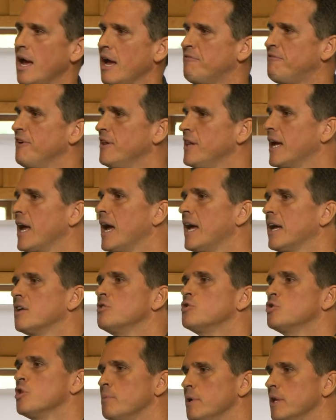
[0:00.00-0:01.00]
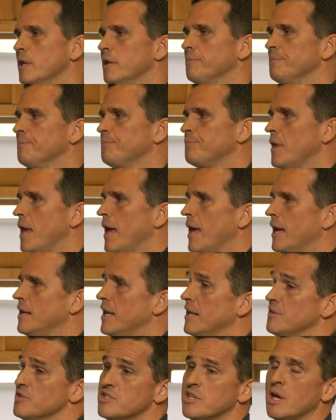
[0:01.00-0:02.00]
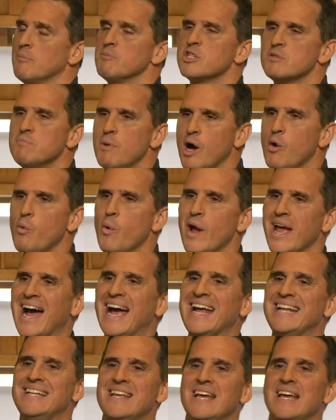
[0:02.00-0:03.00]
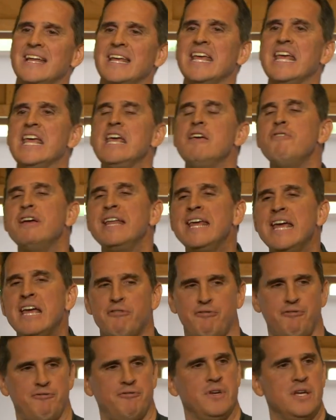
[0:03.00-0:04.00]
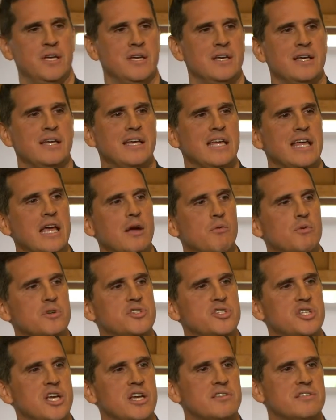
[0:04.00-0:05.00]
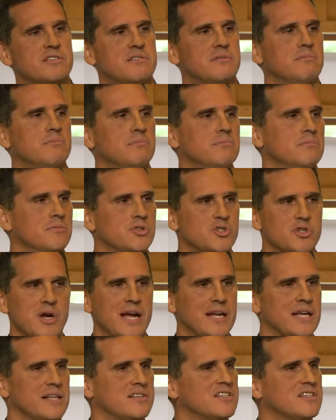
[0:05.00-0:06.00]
felt like I contributed, and in some small way I did, even if it was just trying to